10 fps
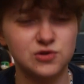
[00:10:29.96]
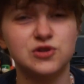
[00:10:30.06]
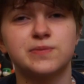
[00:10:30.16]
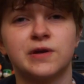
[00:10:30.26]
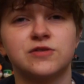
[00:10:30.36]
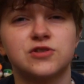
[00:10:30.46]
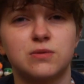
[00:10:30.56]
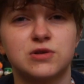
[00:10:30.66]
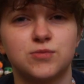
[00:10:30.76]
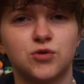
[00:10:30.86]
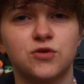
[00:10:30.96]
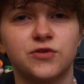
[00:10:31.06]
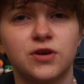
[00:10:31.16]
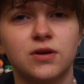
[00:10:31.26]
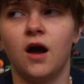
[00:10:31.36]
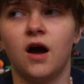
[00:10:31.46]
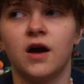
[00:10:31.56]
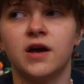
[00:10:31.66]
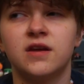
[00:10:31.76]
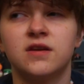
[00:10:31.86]
to experience so much more of it.
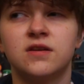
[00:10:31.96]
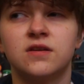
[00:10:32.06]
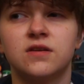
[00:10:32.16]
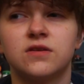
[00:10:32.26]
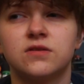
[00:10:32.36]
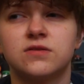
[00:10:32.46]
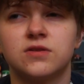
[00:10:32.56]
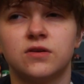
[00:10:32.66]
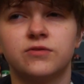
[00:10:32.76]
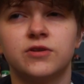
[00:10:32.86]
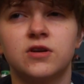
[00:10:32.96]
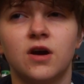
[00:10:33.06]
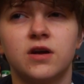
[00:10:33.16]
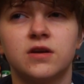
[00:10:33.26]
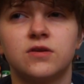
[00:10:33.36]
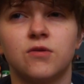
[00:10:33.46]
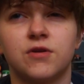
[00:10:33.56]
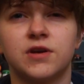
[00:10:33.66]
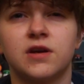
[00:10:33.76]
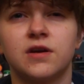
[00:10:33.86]
I don't think I
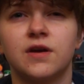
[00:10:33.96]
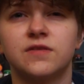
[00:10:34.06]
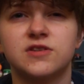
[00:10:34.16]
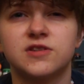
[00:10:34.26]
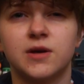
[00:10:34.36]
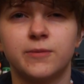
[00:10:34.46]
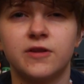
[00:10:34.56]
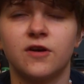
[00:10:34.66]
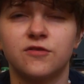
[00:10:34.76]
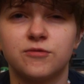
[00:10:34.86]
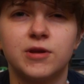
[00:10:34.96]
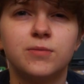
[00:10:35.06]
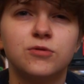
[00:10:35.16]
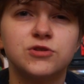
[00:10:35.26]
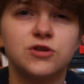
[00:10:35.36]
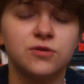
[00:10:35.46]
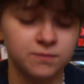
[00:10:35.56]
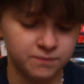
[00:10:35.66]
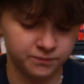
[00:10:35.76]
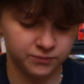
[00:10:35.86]
got it in the same way that other people do.
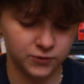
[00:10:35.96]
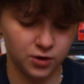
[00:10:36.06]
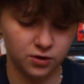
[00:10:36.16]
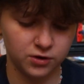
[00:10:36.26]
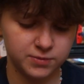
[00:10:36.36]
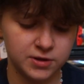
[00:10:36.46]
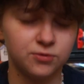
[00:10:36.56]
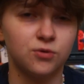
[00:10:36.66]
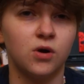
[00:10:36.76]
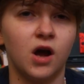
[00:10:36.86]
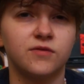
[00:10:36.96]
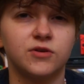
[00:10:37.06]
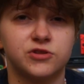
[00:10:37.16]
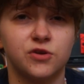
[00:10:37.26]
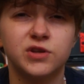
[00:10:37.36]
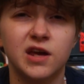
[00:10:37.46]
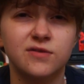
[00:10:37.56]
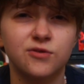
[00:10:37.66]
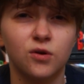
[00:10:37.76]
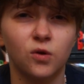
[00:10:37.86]
A lot of people either don't get it
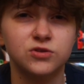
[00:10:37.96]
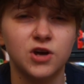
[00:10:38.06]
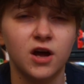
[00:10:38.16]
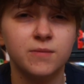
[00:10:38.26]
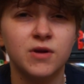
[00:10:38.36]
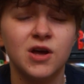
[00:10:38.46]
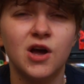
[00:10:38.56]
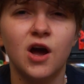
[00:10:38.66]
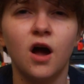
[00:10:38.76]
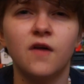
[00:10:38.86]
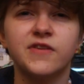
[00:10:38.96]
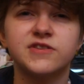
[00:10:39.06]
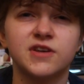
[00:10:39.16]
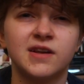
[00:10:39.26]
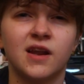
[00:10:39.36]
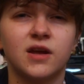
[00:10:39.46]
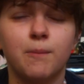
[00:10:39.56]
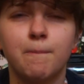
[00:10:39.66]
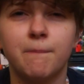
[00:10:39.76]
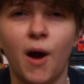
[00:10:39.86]
for a long time and then suddenly, like,
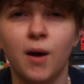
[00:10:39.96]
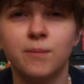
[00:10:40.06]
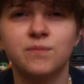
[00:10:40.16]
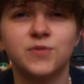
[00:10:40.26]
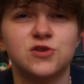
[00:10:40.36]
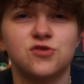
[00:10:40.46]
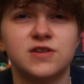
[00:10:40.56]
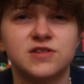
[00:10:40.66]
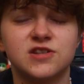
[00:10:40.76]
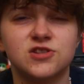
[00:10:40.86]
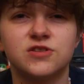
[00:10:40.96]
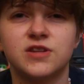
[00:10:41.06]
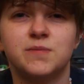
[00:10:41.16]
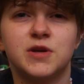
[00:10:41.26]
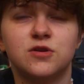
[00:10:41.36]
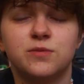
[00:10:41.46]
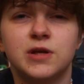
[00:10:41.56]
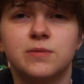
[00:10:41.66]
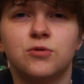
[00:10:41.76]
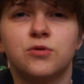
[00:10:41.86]
bam, they transition, they meet new
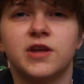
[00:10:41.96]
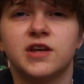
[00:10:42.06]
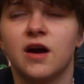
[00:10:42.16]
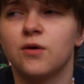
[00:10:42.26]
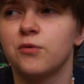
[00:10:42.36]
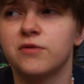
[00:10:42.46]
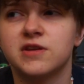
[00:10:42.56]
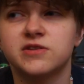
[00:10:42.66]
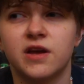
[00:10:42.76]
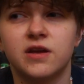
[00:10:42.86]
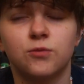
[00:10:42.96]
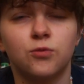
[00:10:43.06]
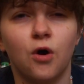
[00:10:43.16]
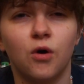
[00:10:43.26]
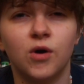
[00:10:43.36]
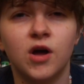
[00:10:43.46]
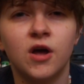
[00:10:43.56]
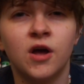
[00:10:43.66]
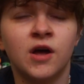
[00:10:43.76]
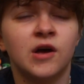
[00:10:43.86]
people, they get all this, like, whoa,
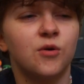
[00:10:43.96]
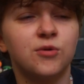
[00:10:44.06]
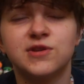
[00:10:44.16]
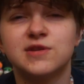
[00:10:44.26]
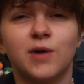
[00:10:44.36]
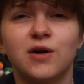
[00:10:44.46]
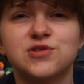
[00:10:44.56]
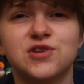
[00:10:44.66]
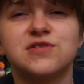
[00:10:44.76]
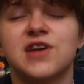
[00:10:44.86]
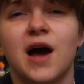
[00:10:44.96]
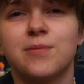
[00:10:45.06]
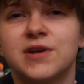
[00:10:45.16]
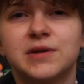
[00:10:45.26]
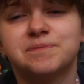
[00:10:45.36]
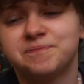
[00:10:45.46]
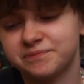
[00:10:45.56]
all these milestones are happening.